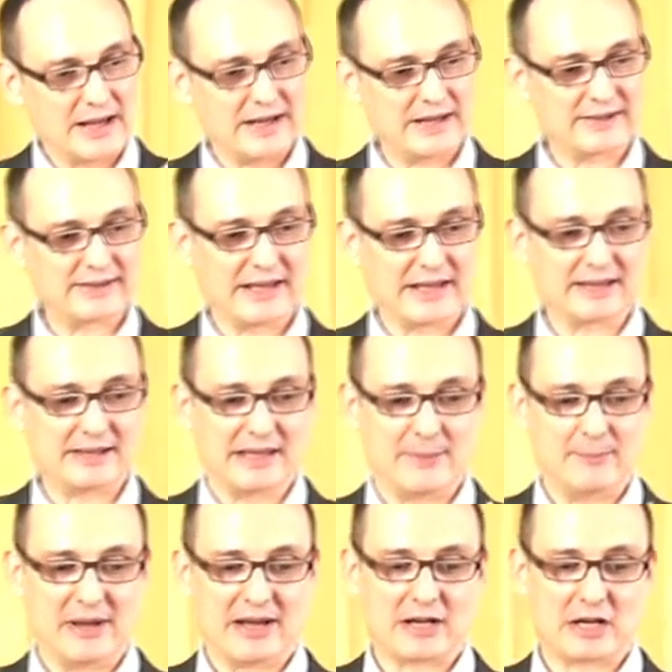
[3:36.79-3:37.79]
And that
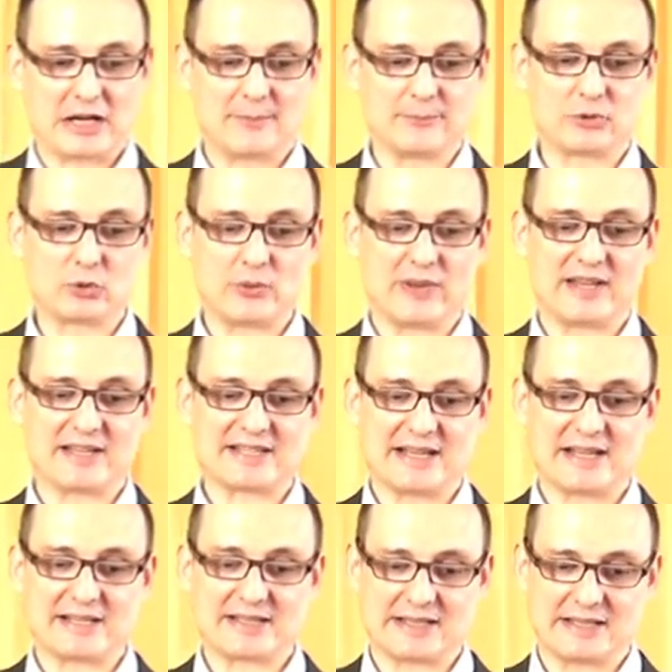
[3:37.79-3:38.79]
they may come to their
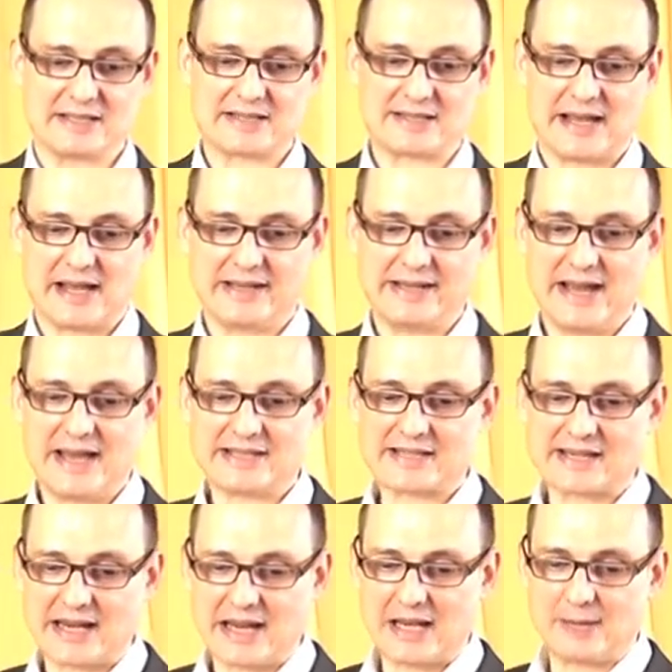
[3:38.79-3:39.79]
senses and
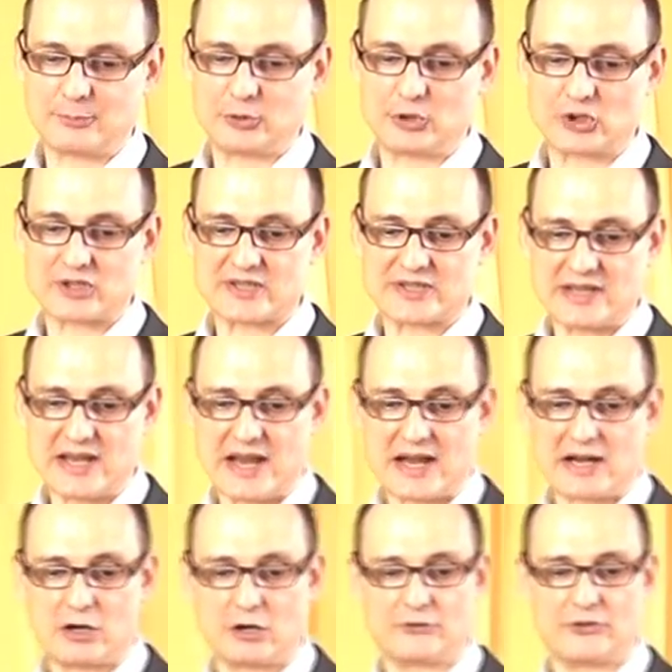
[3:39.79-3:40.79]
escape the
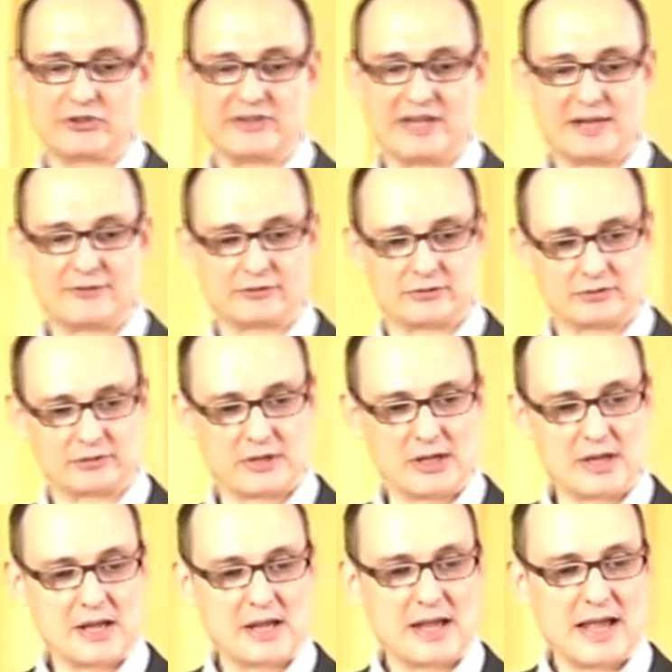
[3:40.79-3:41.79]
snare of the devil,
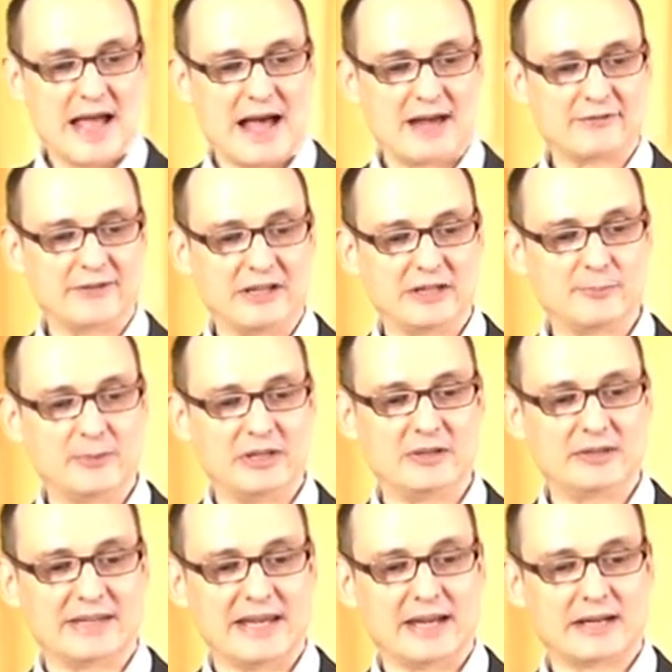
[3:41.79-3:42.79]
having
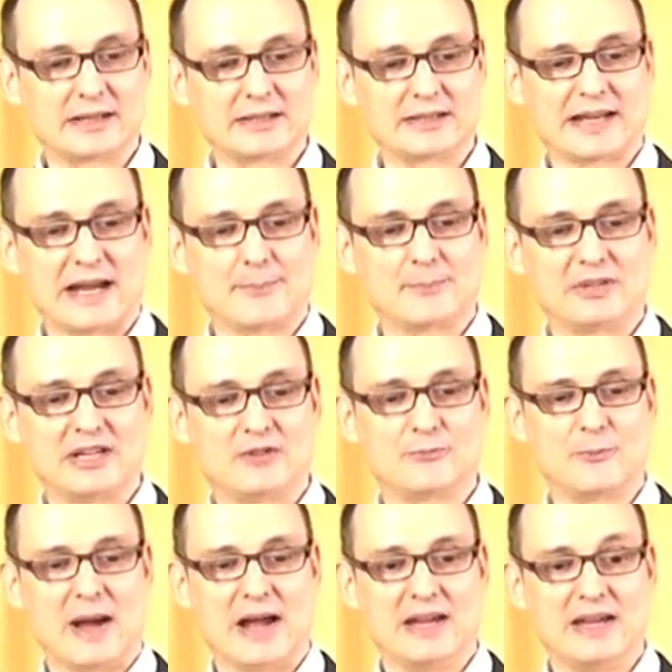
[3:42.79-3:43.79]
been taken
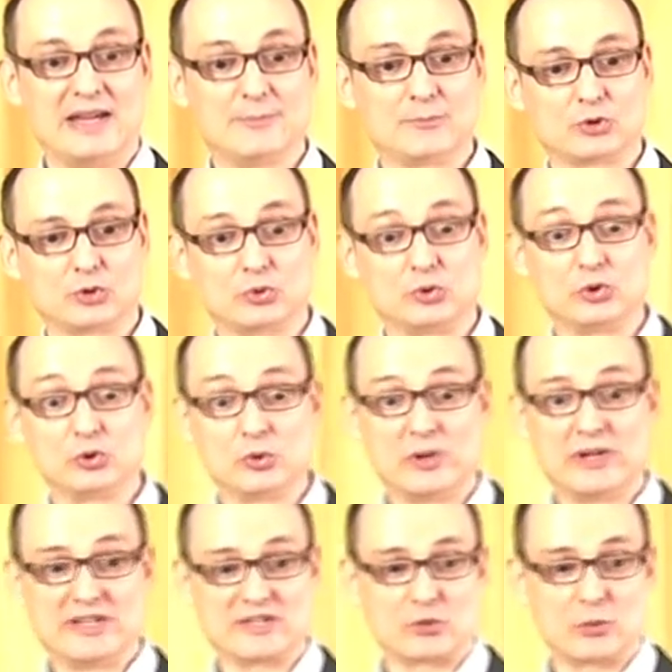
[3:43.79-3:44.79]
captive by him to do
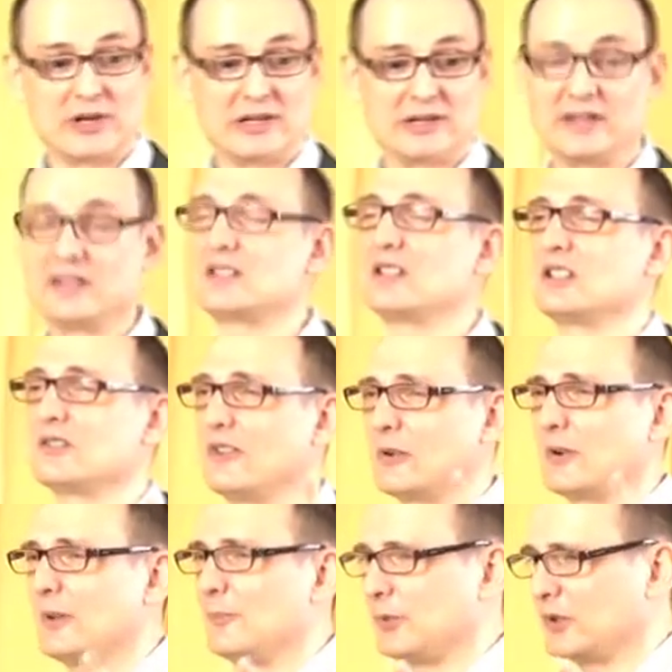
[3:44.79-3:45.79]
his will. This is
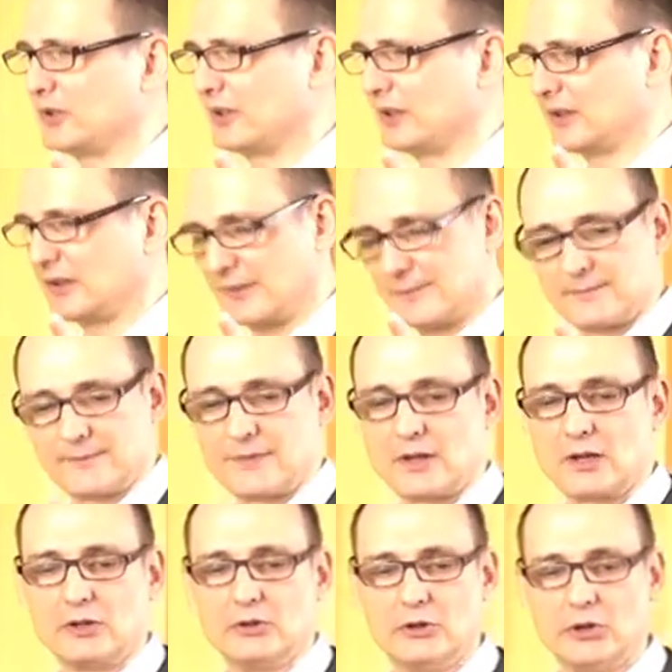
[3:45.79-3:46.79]
very important.
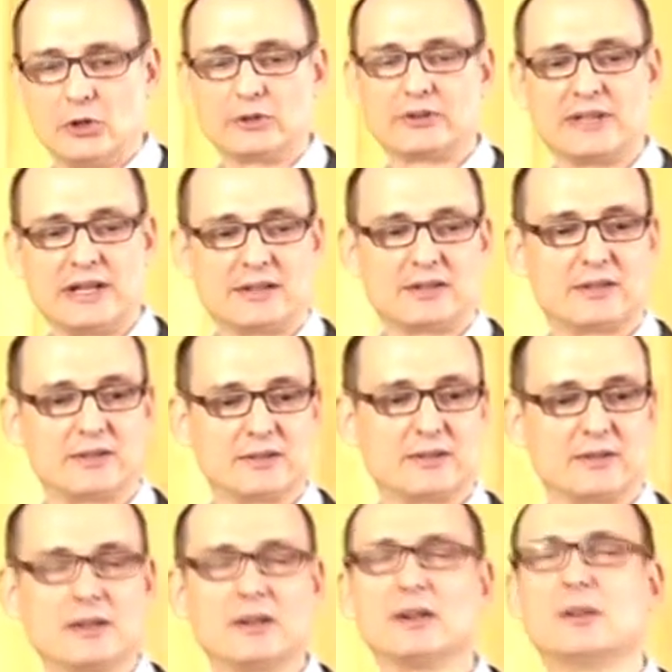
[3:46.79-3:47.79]
Note that
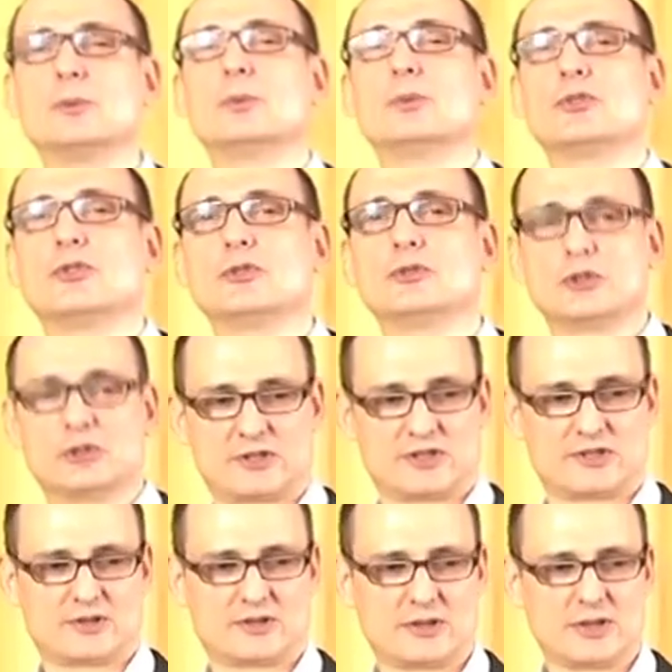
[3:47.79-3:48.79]

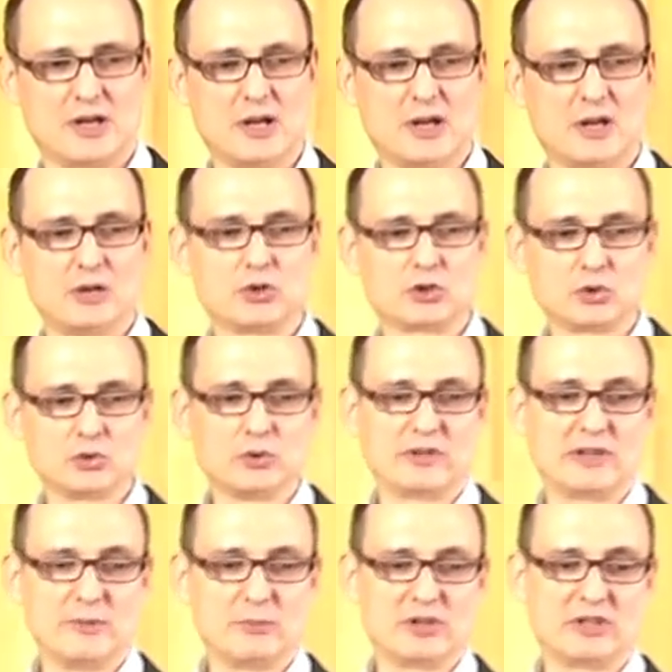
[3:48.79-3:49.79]
verse 2
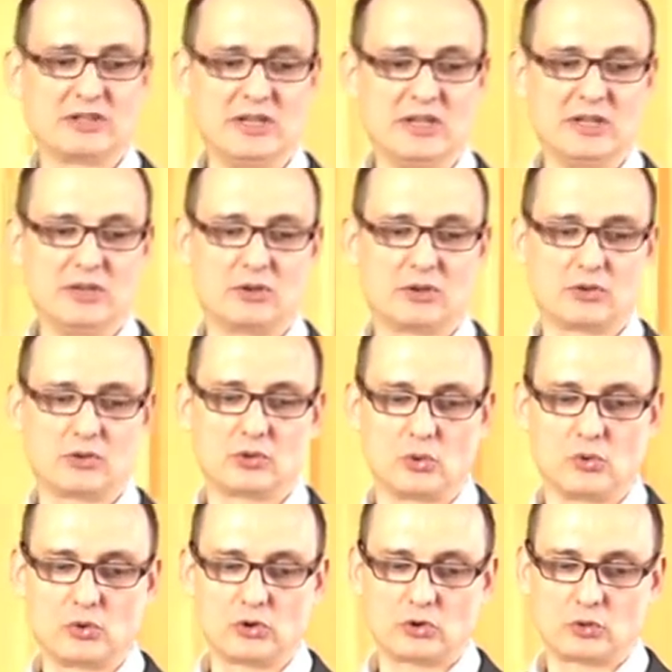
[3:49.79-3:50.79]
Timothy
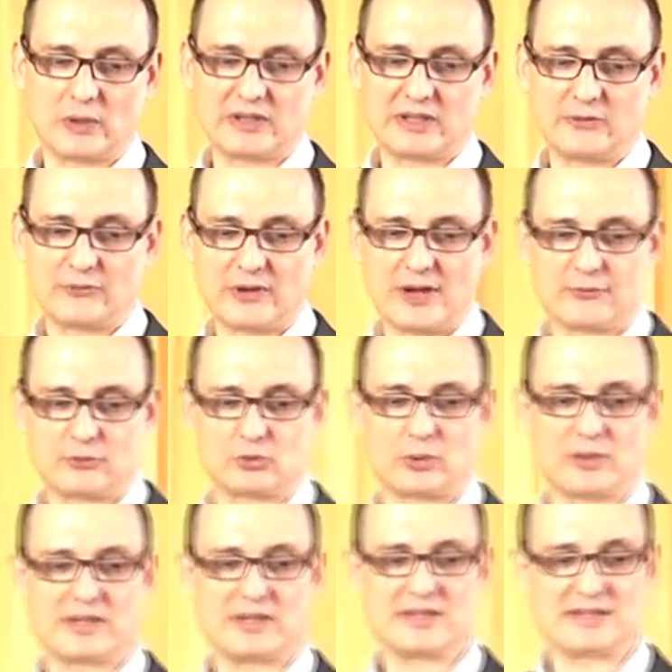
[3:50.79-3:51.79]
2 25 to
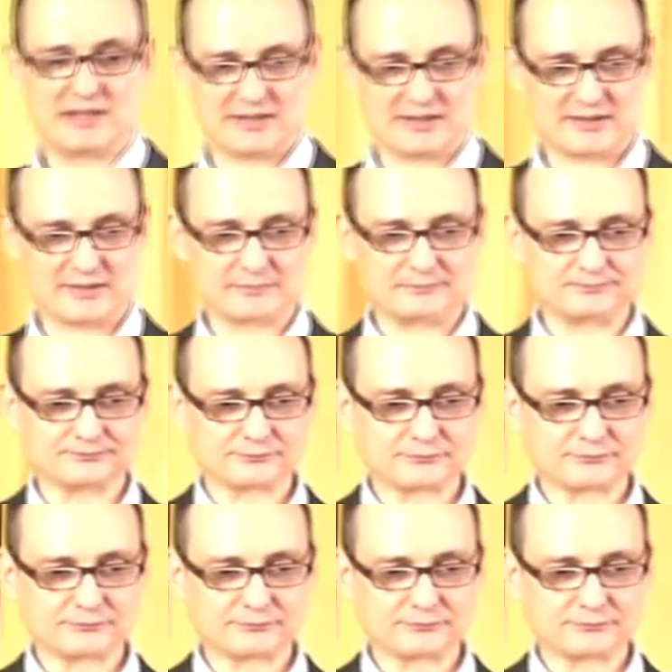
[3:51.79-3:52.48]
26.